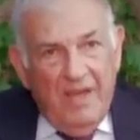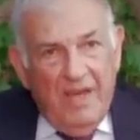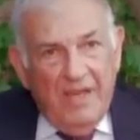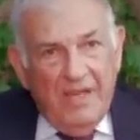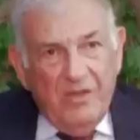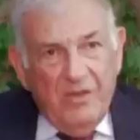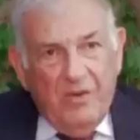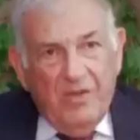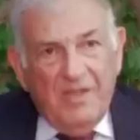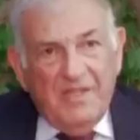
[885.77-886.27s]

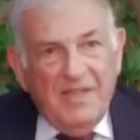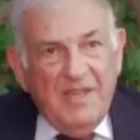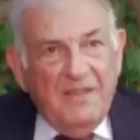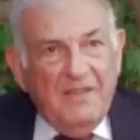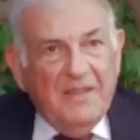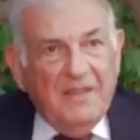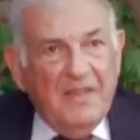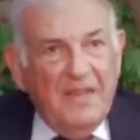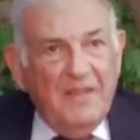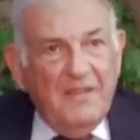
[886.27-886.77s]
And you can see
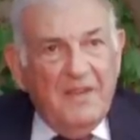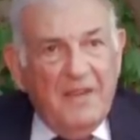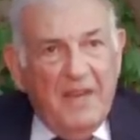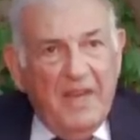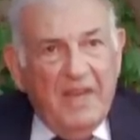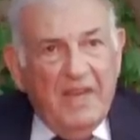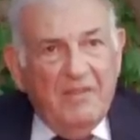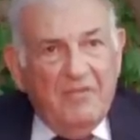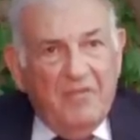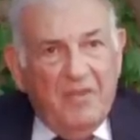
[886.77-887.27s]
that in the
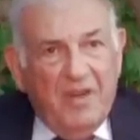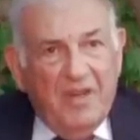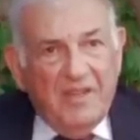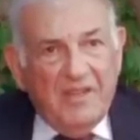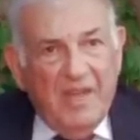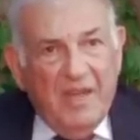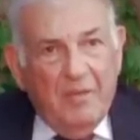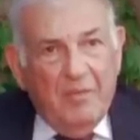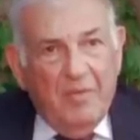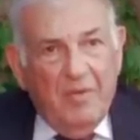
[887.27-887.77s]
Negev, for
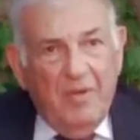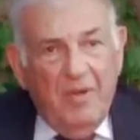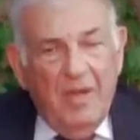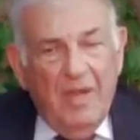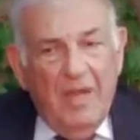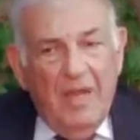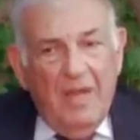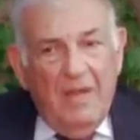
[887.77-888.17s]
example,